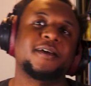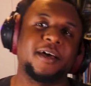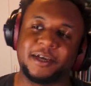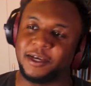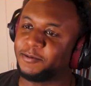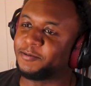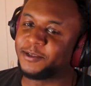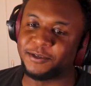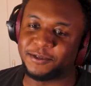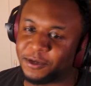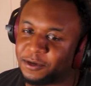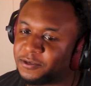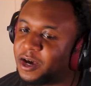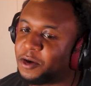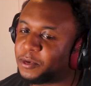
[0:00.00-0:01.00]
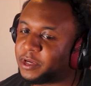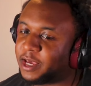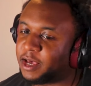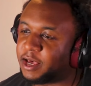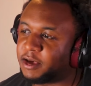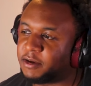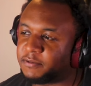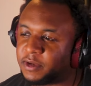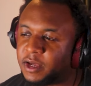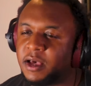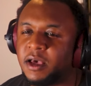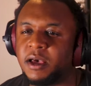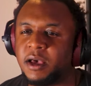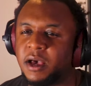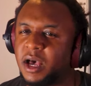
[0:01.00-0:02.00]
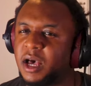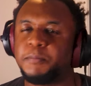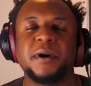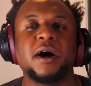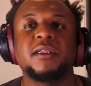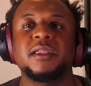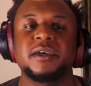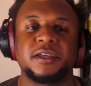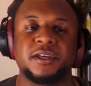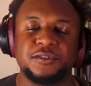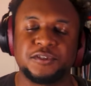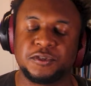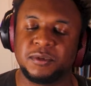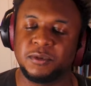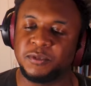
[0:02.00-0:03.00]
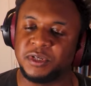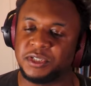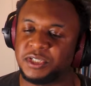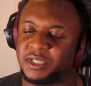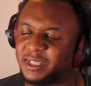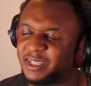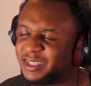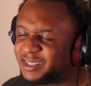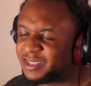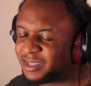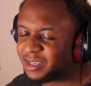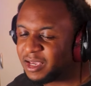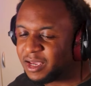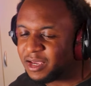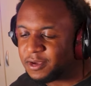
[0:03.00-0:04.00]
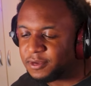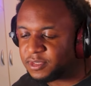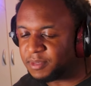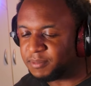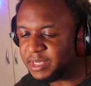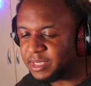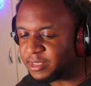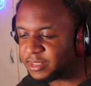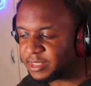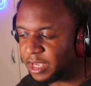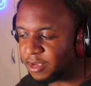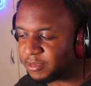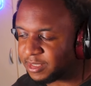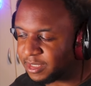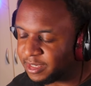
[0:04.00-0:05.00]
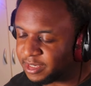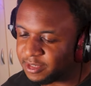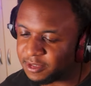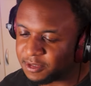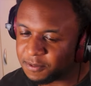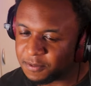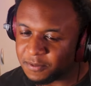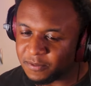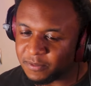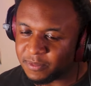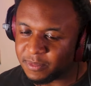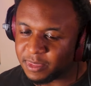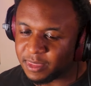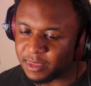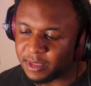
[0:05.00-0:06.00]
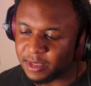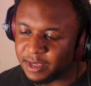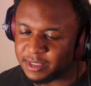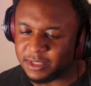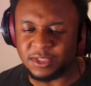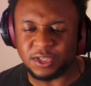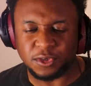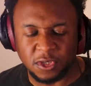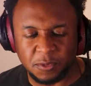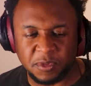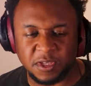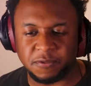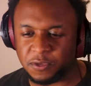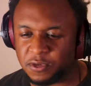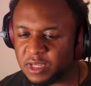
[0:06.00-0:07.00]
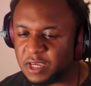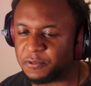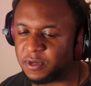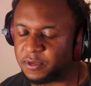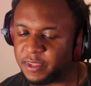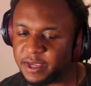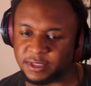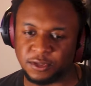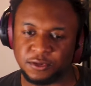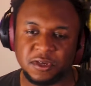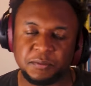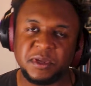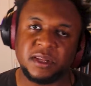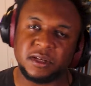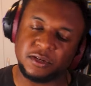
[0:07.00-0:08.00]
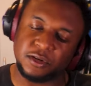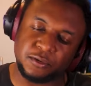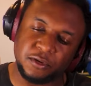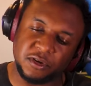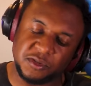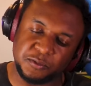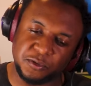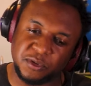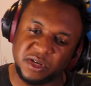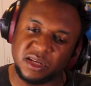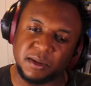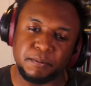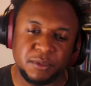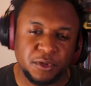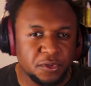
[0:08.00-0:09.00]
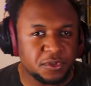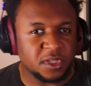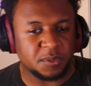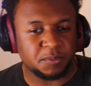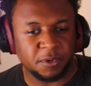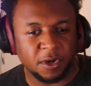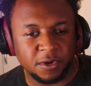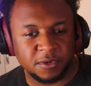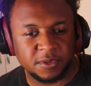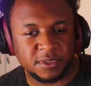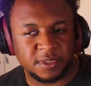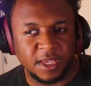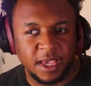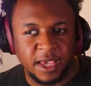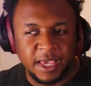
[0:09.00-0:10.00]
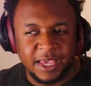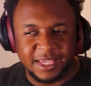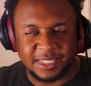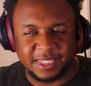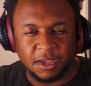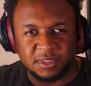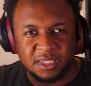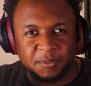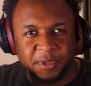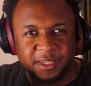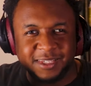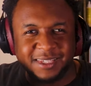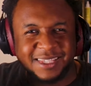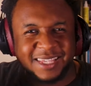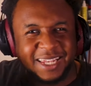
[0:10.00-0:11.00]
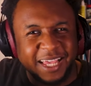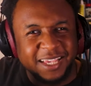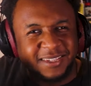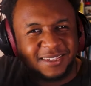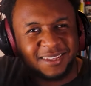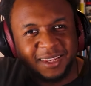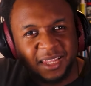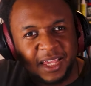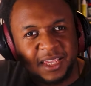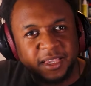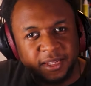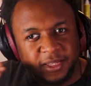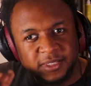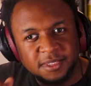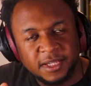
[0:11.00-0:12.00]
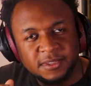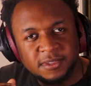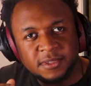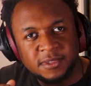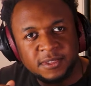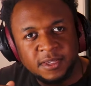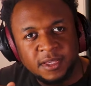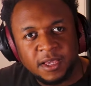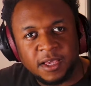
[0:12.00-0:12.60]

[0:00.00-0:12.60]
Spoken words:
Okay, so far we have a bell-like instrument, which is, to me, sounds like it could be a few different things. It could be like a cross between a music box. It sounds a bit Celesta-like in a sense.